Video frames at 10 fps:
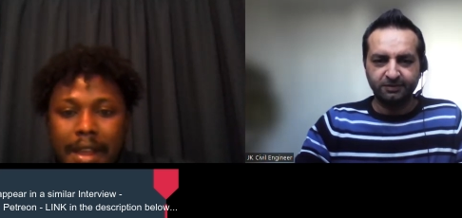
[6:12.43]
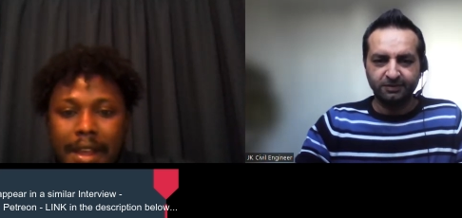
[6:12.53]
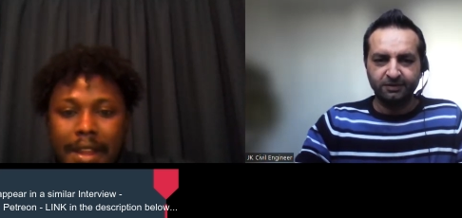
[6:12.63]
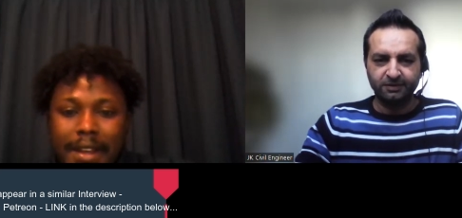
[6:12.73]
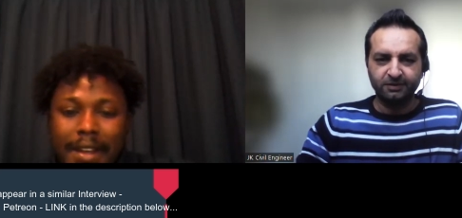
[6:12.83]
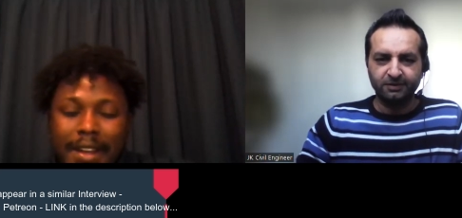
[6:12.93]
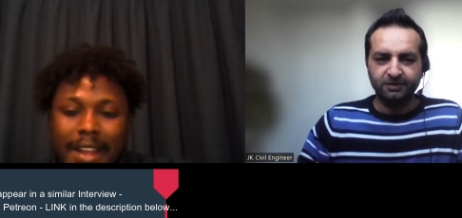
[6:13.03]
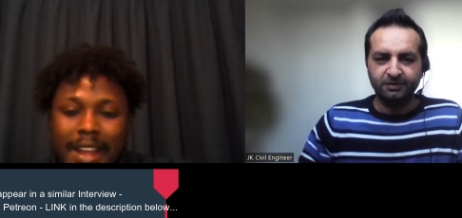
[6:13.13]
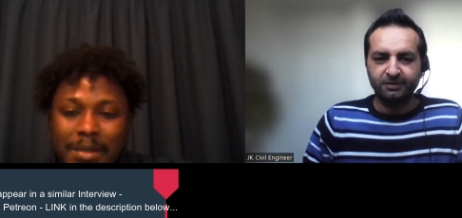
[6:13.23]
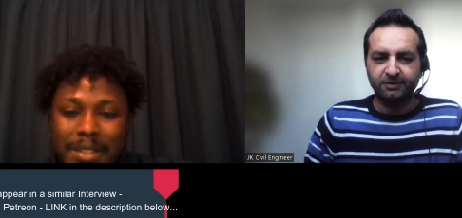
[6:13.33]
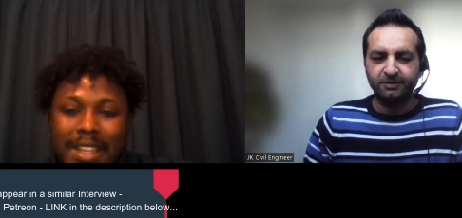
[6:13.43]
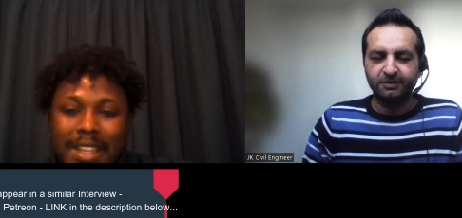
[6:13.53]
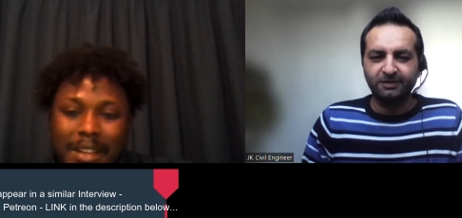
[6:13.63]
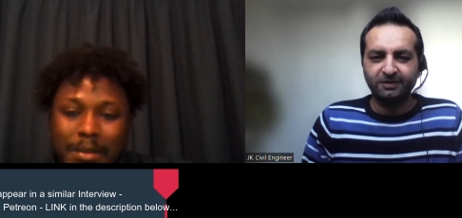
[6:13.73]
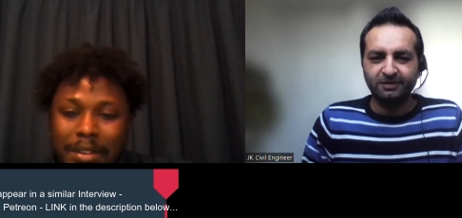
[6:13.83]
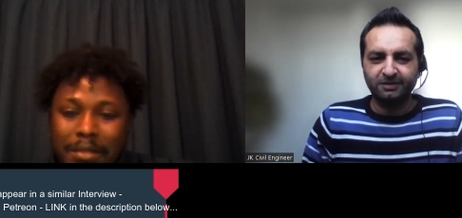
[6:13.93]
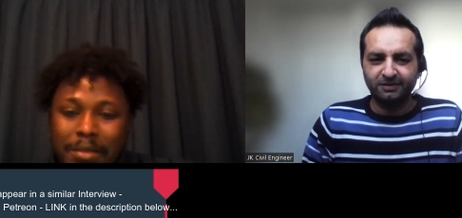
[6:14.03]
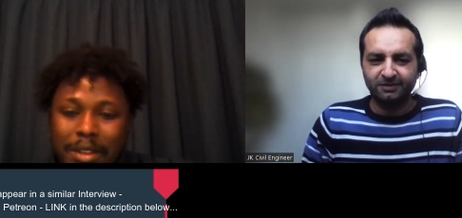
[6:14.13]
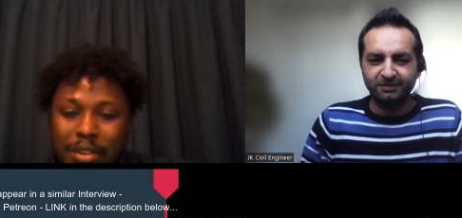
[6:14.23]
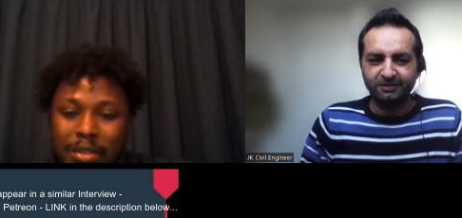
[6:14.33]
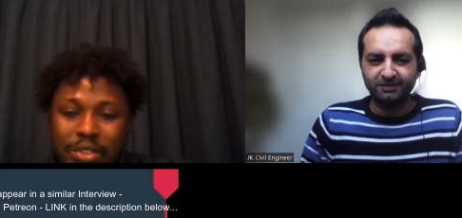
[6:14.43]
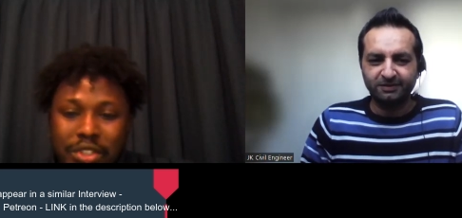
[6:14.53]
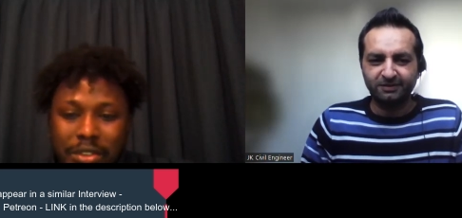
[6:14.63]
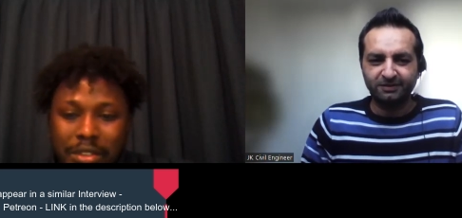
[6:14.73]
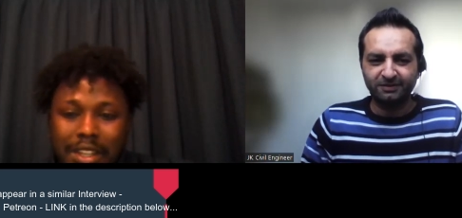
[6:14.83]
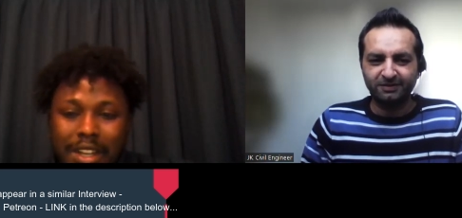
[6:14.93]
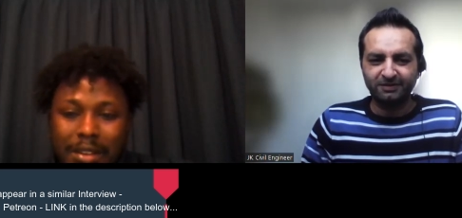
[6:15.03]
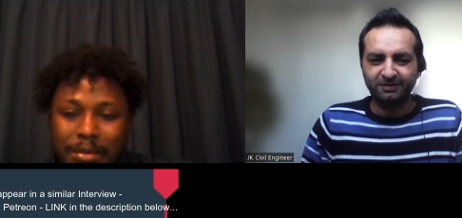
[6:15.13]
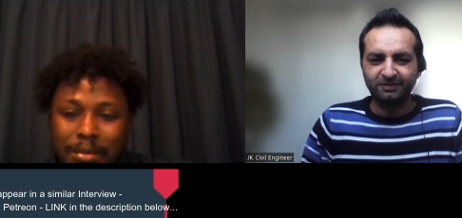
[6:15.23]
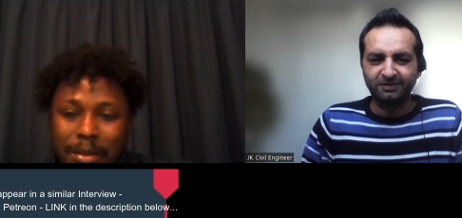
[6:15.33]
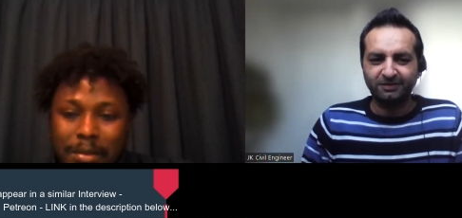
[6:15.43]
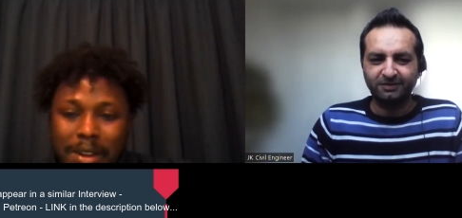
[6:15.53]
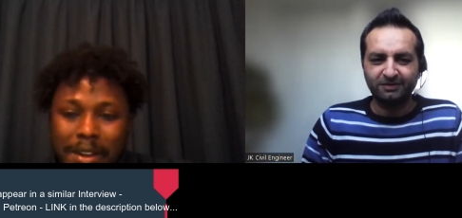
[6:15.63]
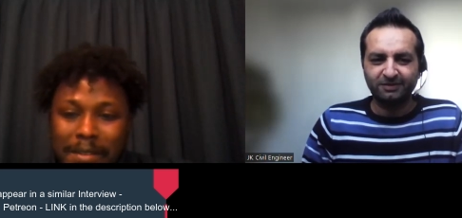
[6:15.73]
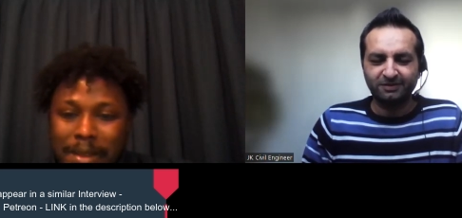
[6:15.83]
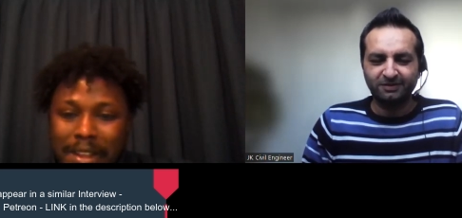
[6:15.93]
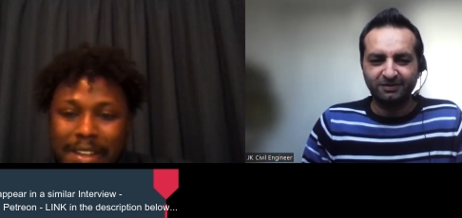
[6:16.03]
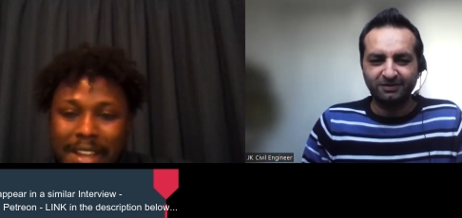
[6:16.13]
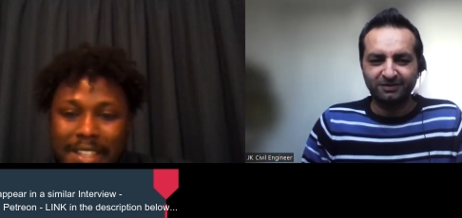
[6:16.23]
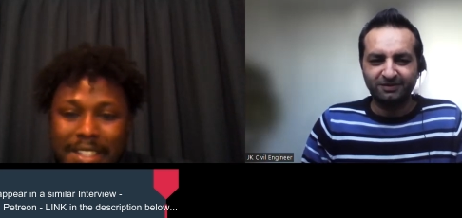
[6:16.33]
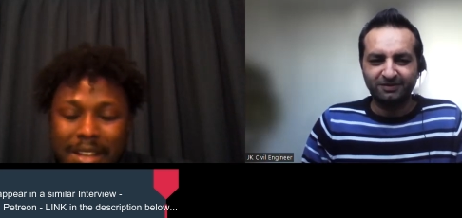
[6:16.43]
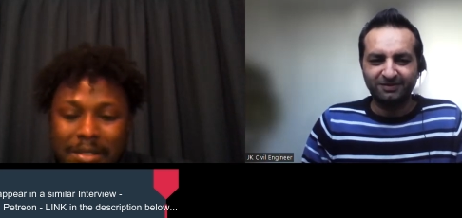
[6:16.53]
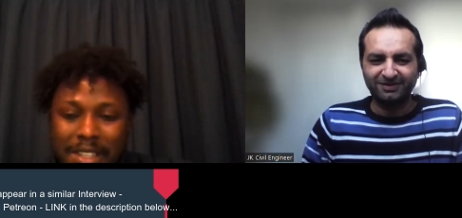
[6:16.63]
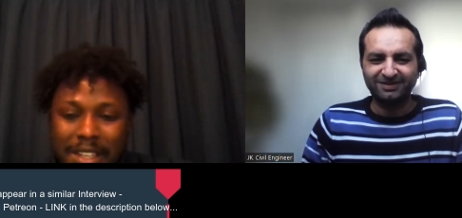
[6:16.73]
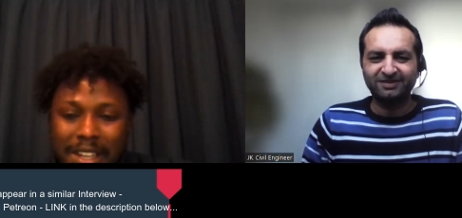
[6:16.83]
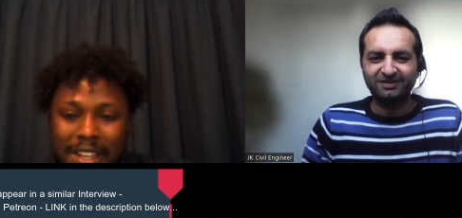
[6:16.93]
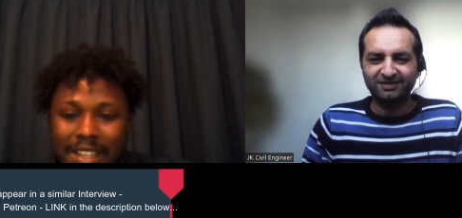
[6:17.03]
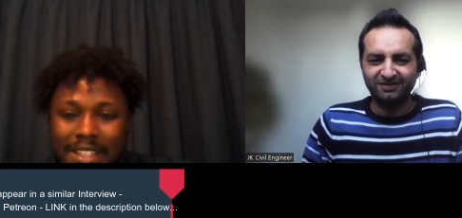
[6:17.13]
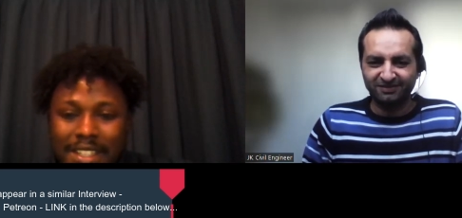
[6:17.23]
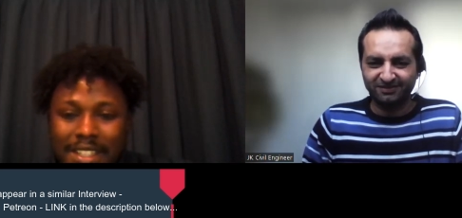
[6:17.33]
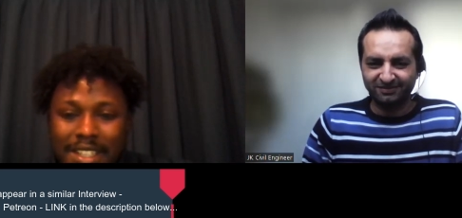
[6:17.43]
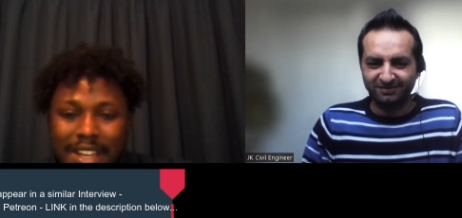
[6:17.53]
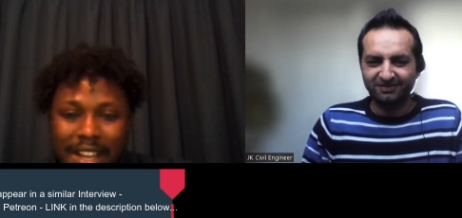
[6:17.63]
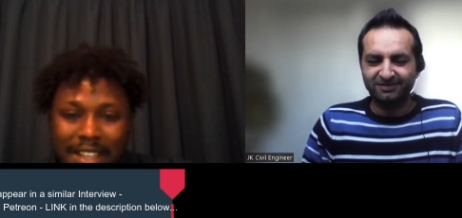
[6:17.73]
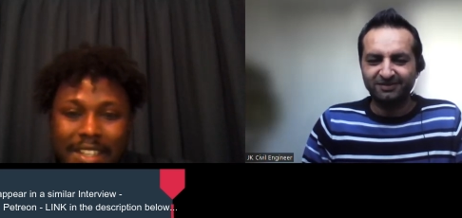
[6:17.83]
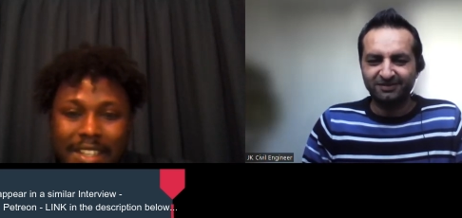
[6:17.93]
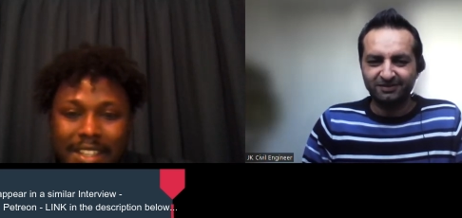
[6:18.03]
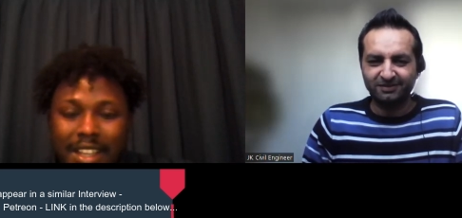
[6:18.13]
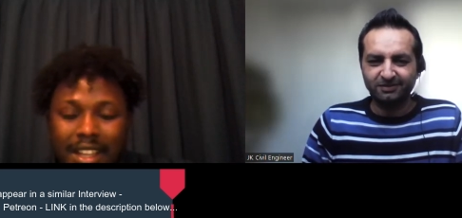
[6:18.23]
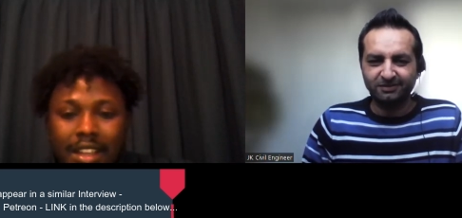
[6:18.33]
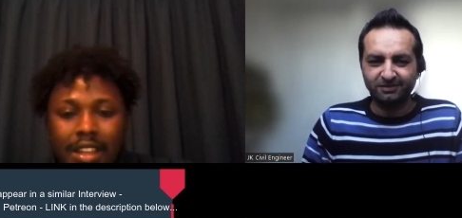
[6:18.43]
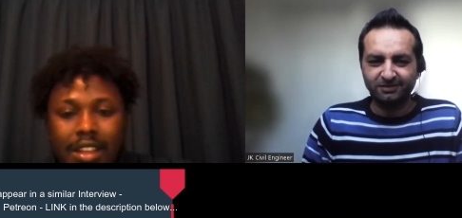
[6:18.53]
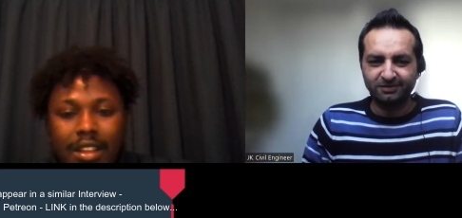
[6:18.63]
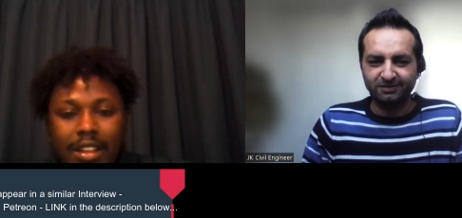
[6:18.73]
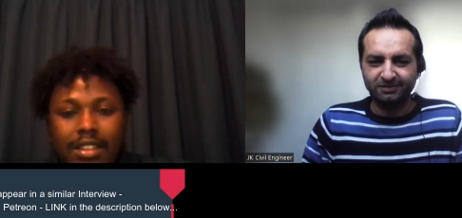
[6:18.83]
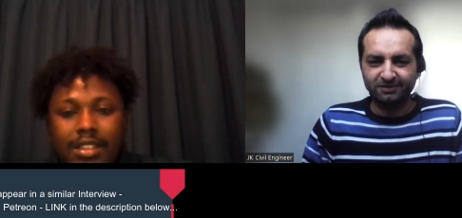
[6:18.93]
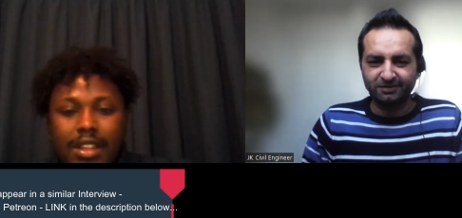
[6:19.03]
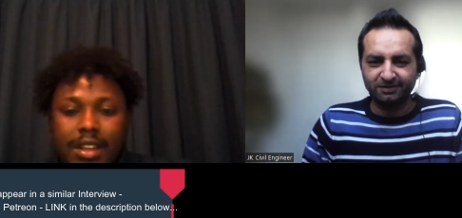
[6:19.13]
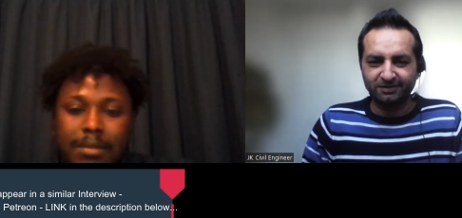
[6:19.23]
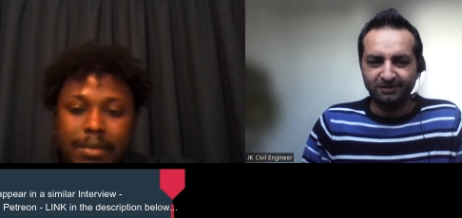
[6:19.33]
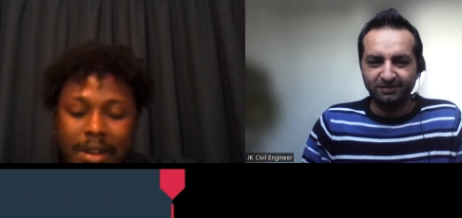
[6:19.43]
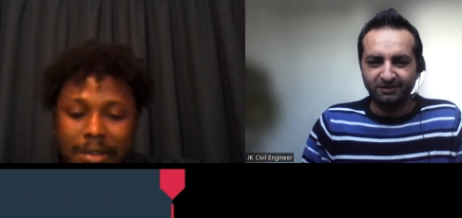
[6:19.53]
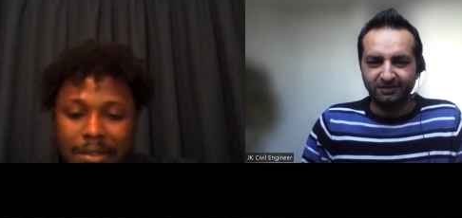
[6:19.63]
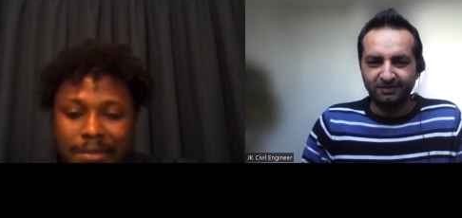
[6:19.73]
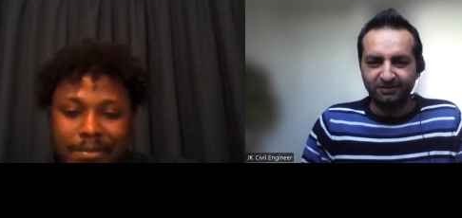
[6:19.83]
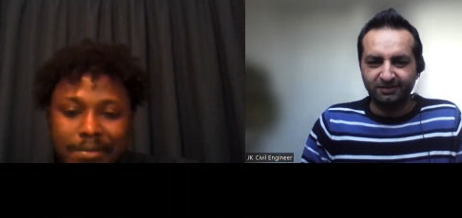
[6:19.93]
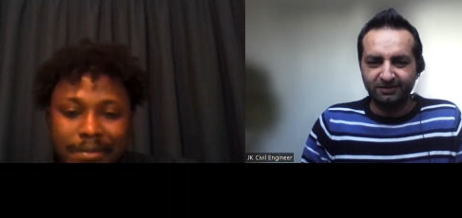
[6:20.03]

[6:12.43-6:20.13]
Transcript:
Speaker 1: And I think I'm gonna be home student. I'll probably I'll pay nine thousand and three hundred uh, pound.